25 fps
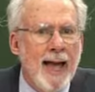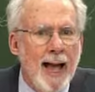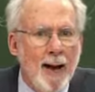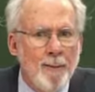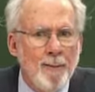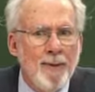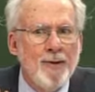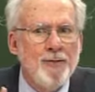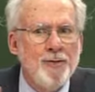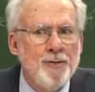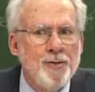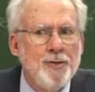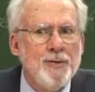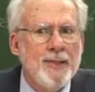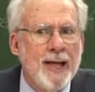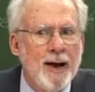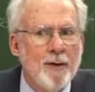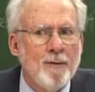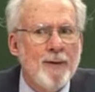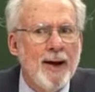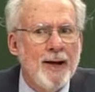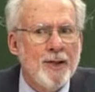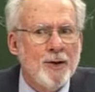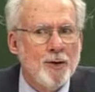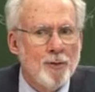I went through that
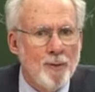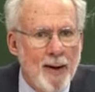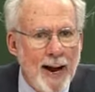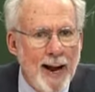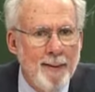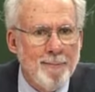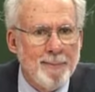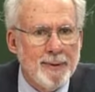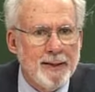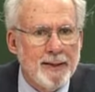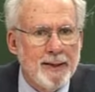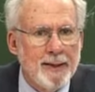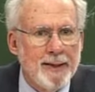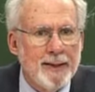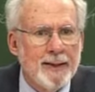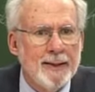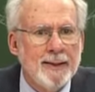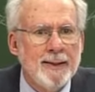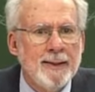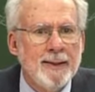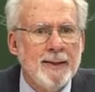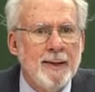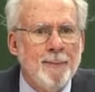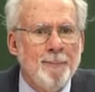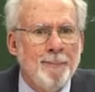rather rapidly,
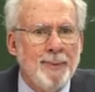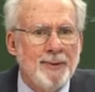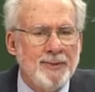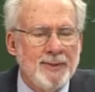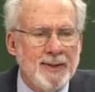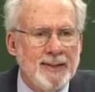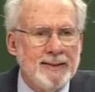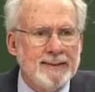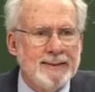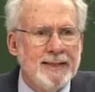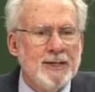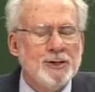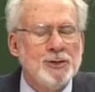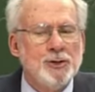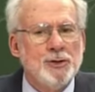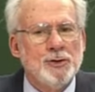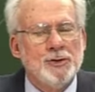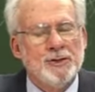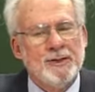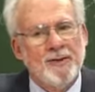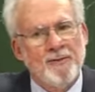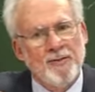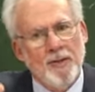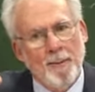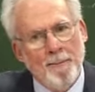but these
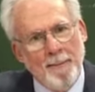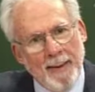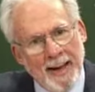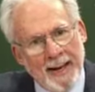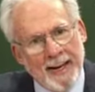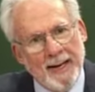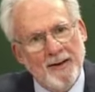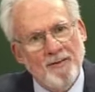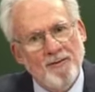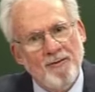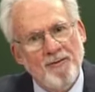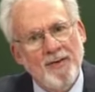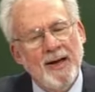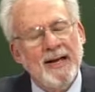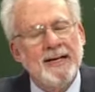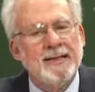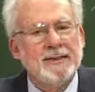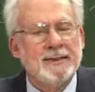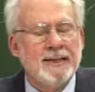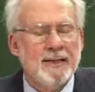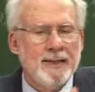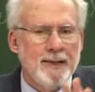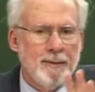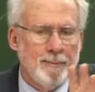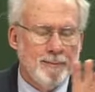issues of the Meccan
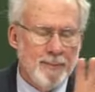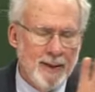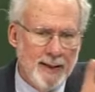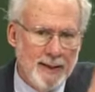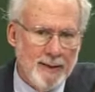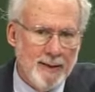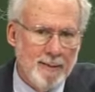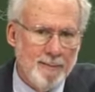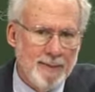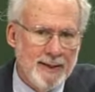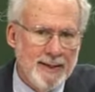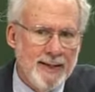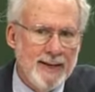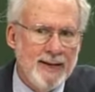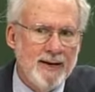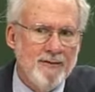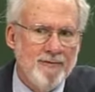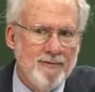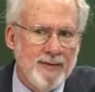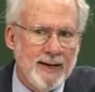face and the Medina